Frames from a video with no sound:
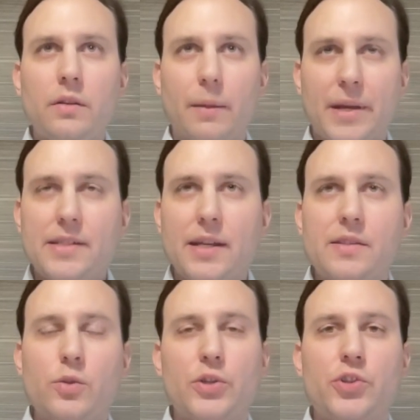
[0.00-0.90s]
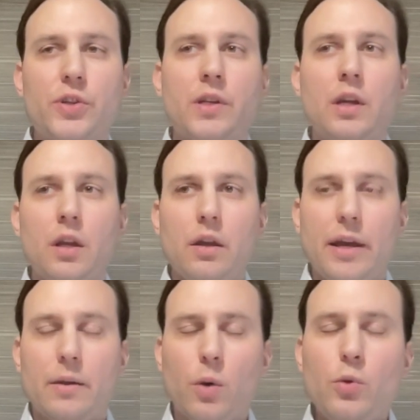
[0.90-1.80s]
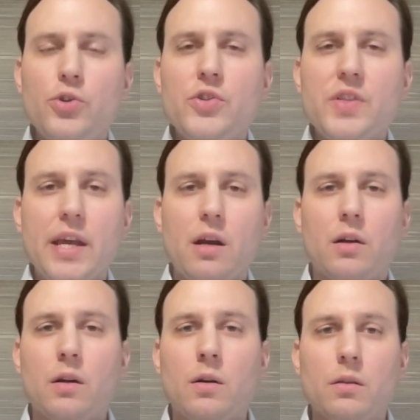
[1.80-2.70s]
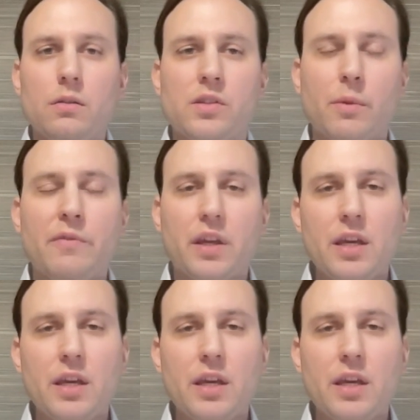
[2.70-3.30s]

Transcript: That makes sense, Cristian. And what would you say are some of the